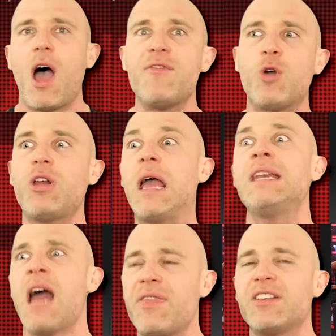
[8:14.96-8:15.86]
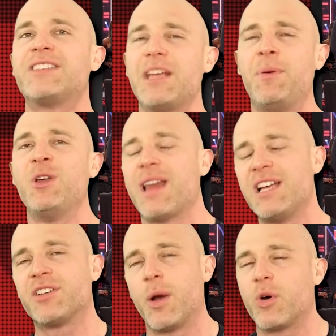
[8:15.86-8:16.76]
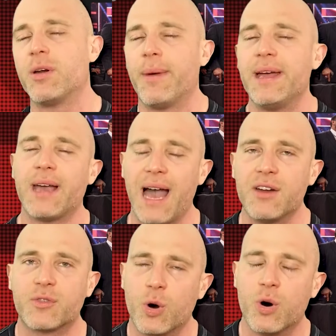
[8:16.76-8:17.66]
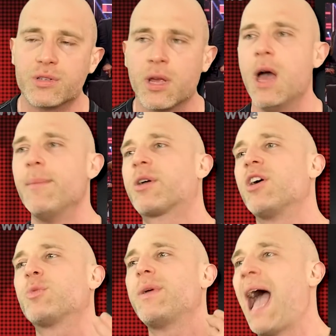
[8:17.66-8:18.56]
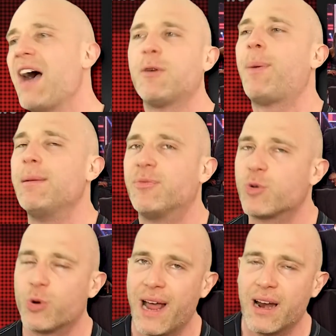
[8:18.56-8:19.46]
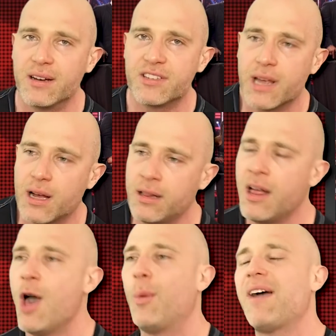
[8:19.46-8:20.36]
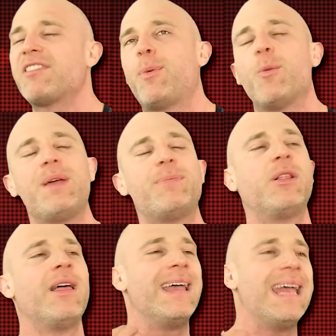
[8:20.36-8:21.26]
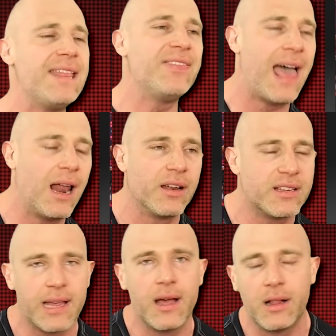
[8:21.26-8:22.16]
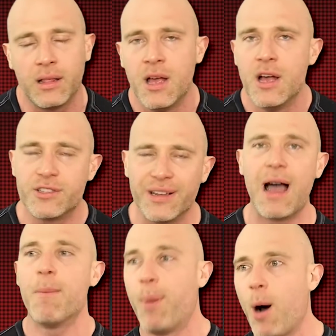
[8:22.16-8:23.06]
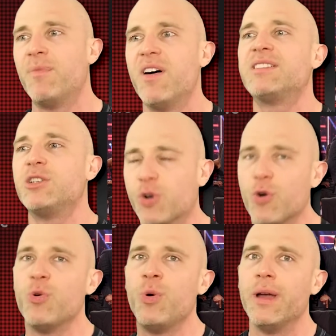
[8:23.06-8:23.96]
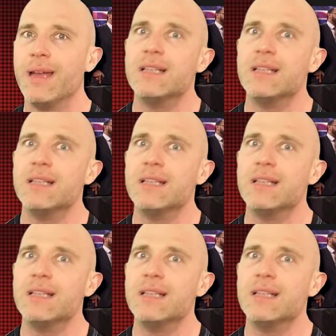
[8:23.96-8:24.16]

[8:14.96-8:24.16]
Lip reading: but I've got another stipulation I want to make. And of course, because we have a pay-per-view called Hell in a Cell, we have to put people in the Hell in a Cell. So now Bob versus Drew